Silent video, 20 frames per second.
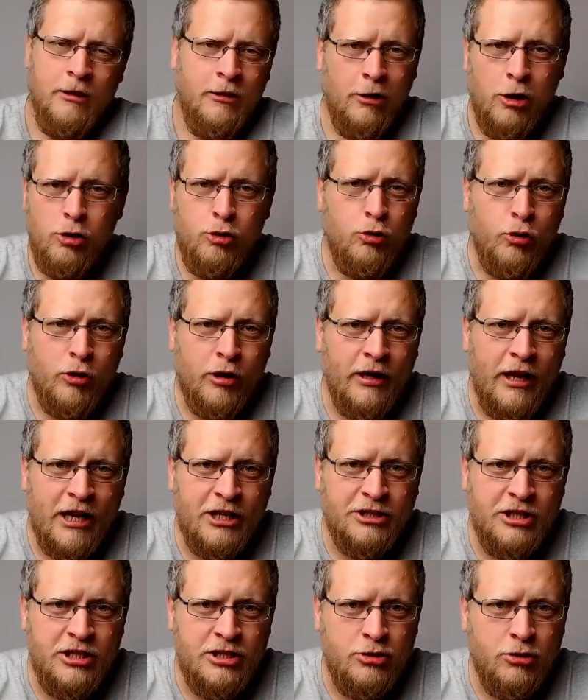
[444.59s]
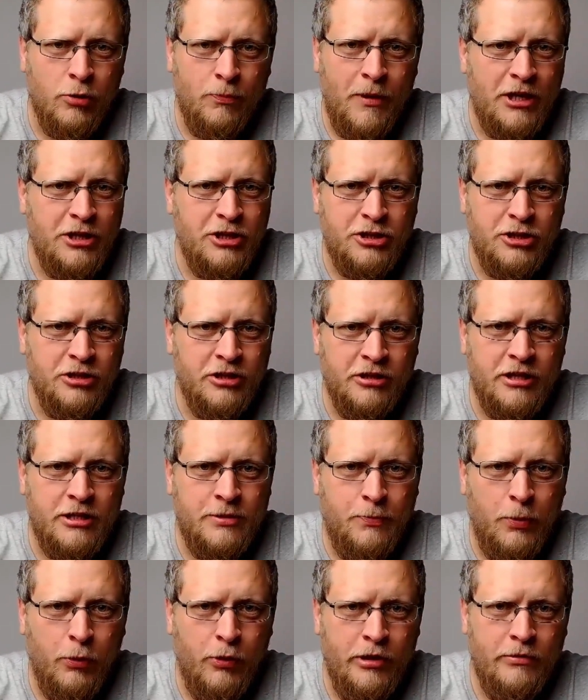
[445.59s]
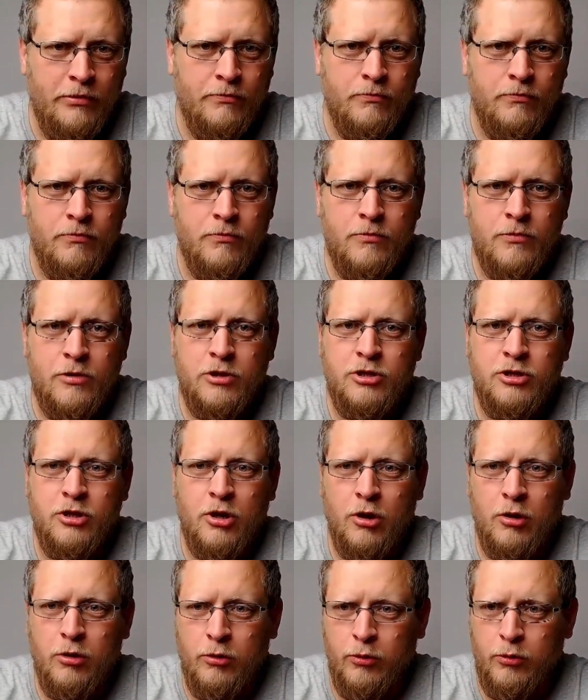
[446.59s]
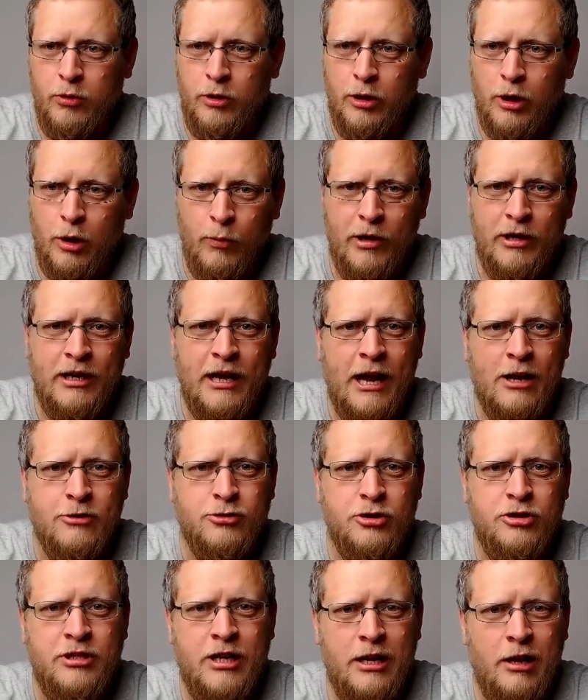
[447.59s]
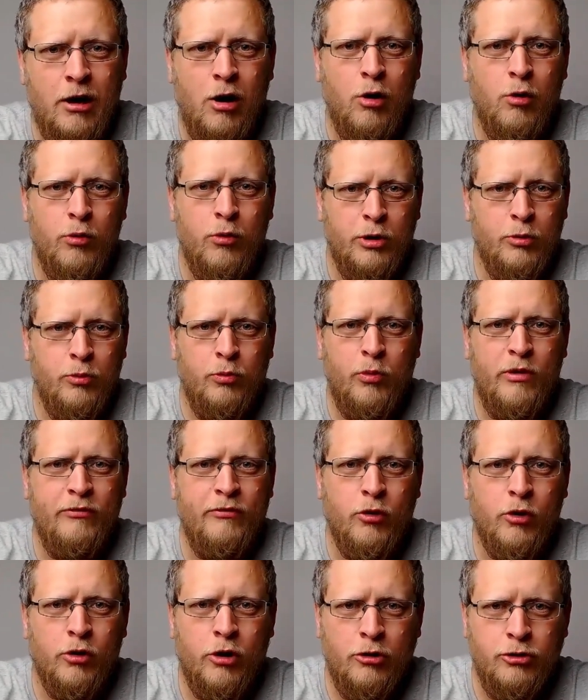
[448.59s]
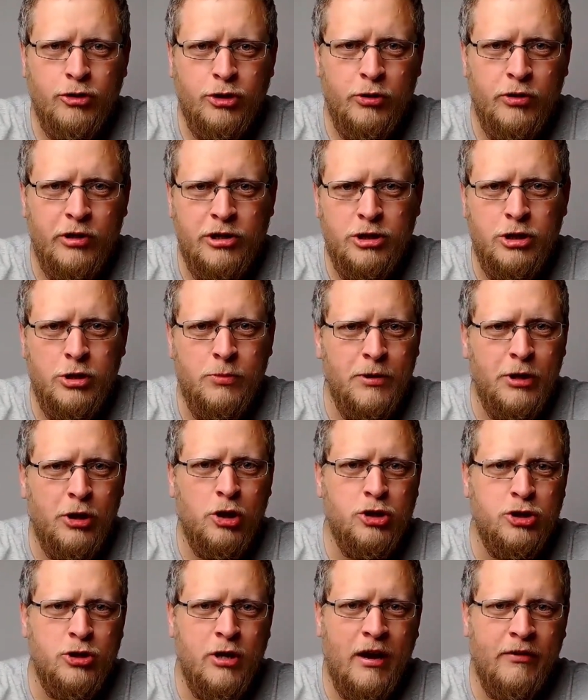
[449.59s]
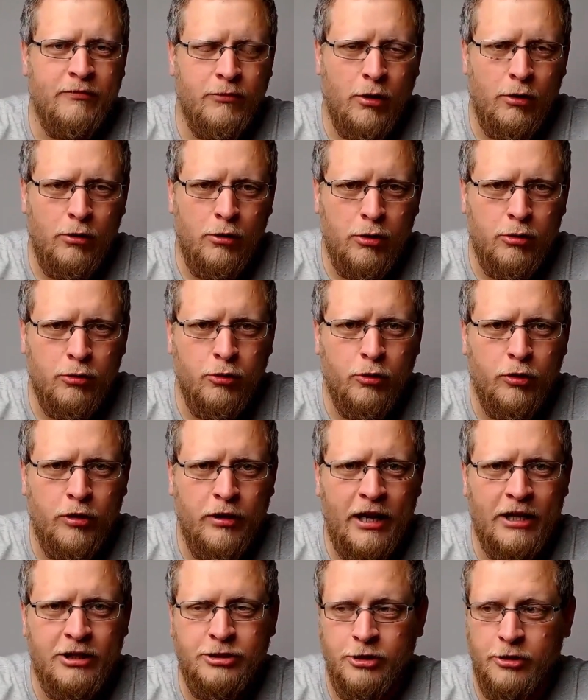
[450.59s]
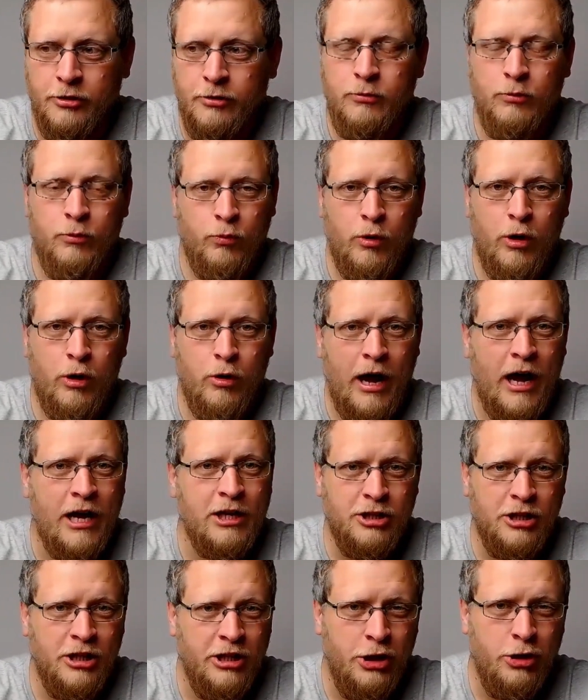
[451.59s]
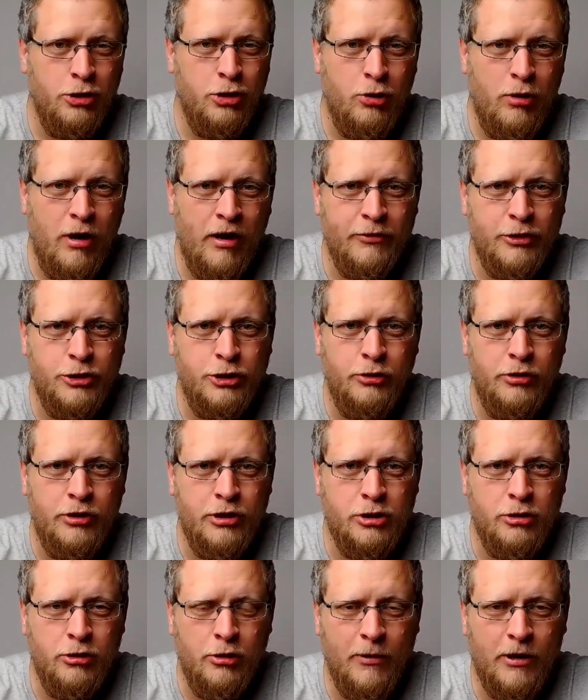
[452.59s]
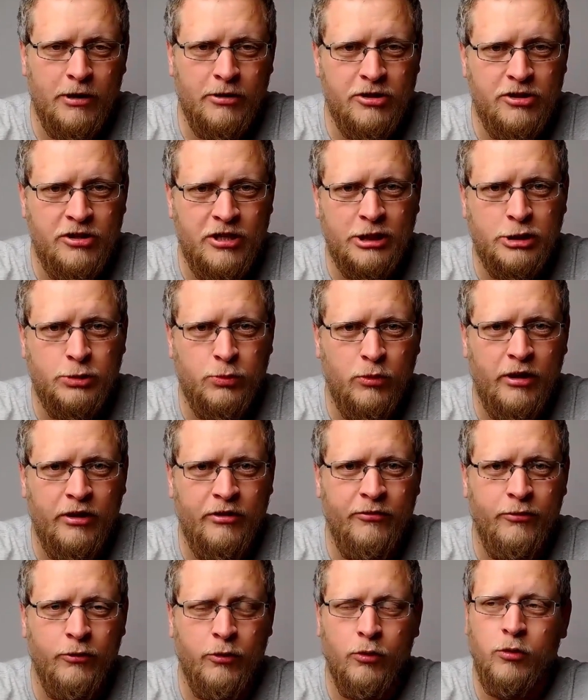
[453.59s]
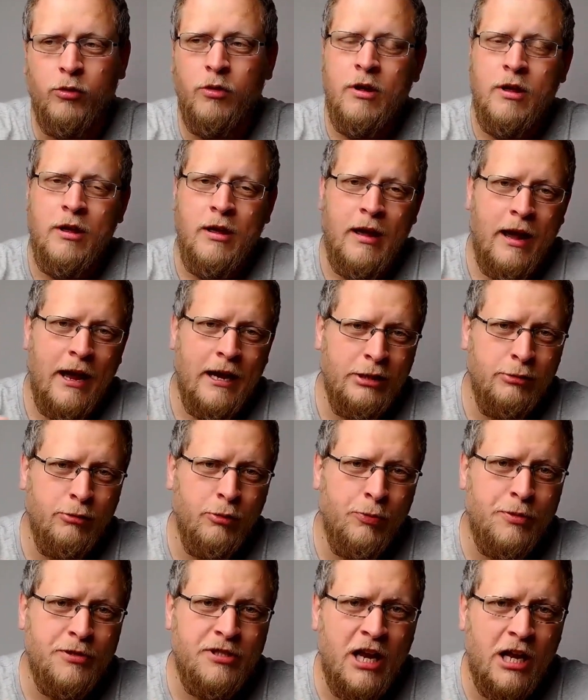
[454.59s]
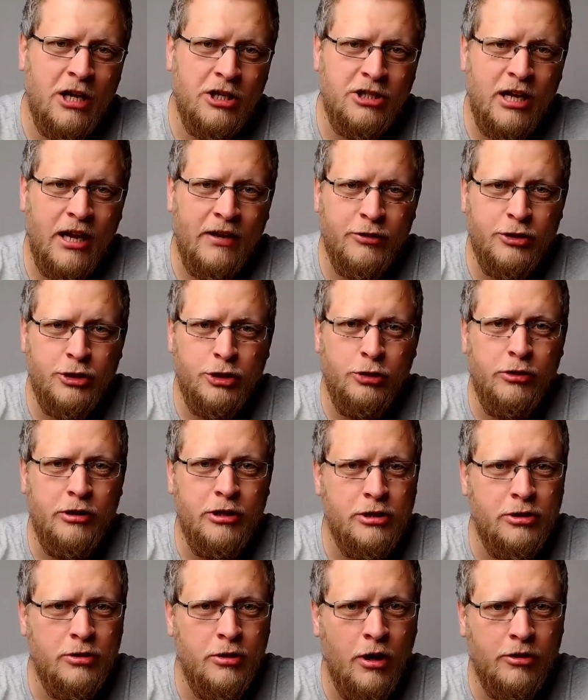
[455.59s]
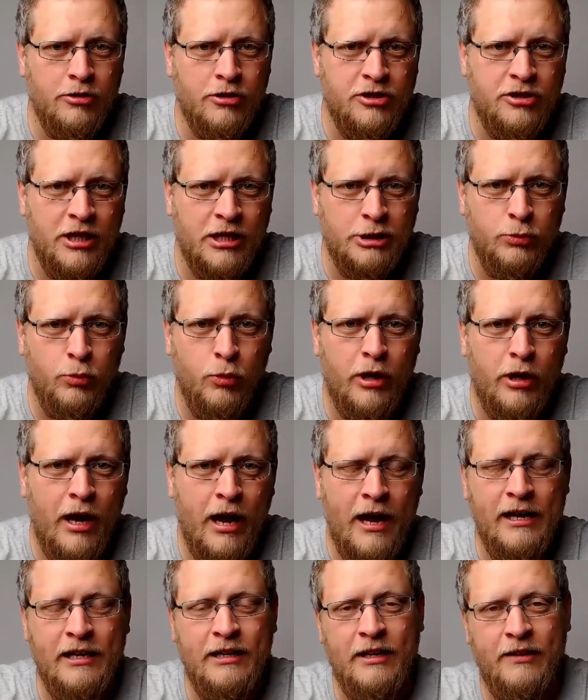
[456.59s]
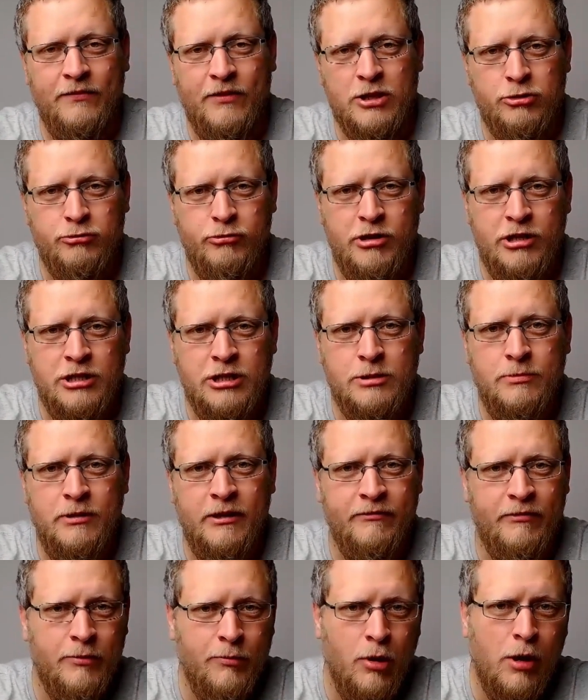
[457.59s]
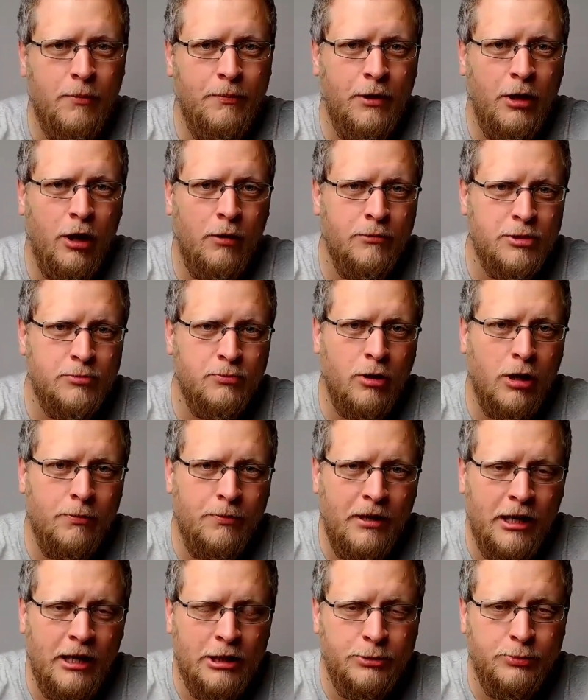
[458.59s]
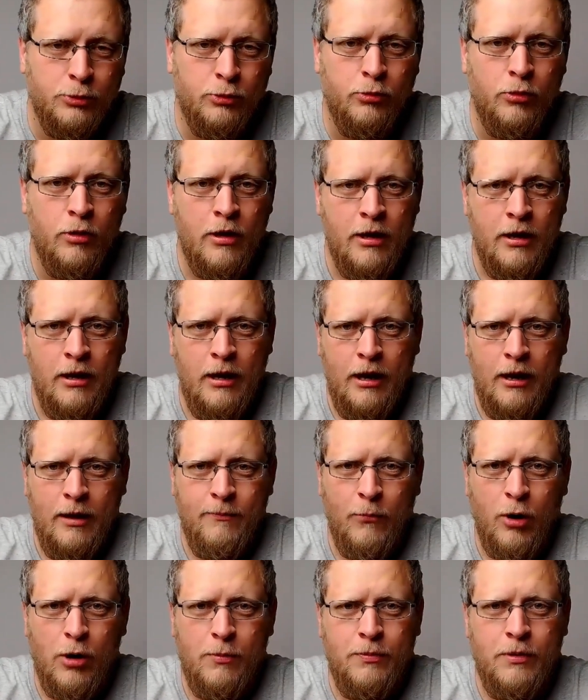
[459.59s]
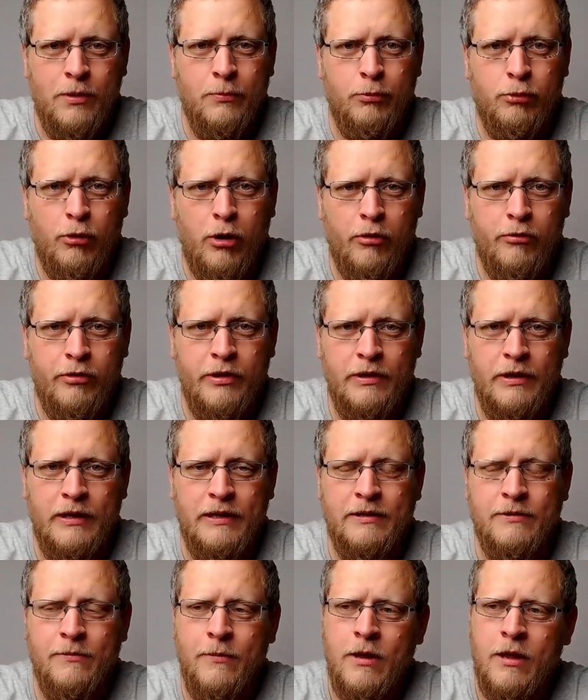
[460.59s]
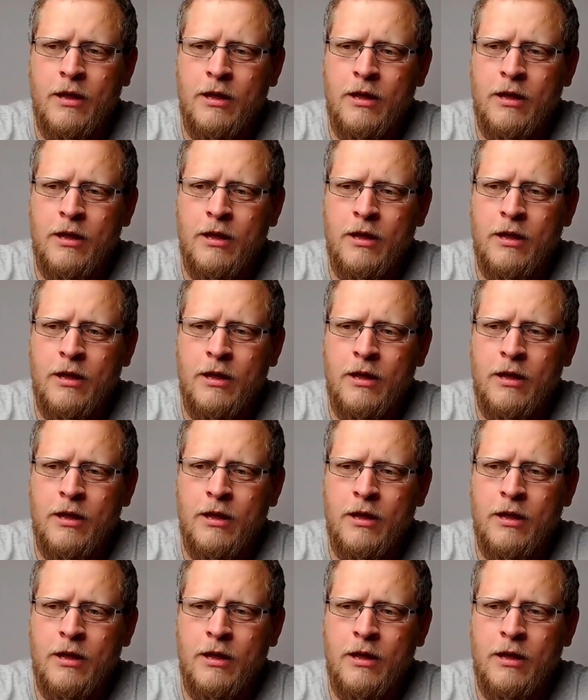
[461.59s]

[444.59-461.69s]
Local connection is not mentioned at this point. So, when councils say, oh, we've got no duty to you because you have no local connection, well, actually, you do have a duty to them under Section 184, and you will potentially have a duty under Section 188 if there's reasons to believe they might be homeless, might be eligible, and might be in priority need.